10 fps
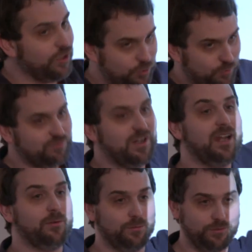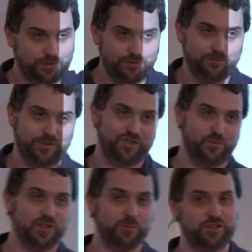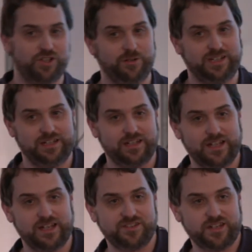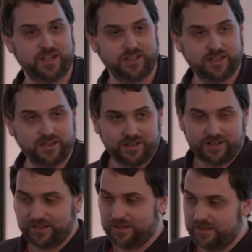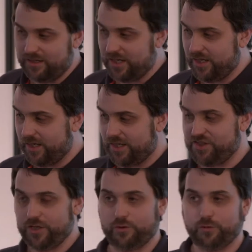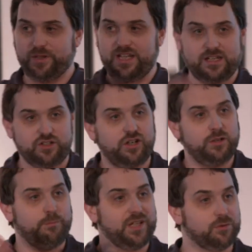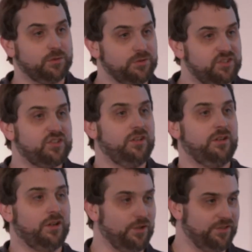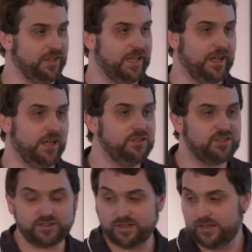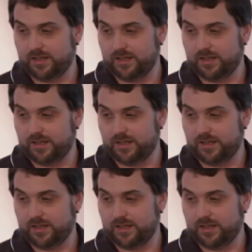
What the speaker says: loop round, which is why we're showing it as a circle, but each builds on the last.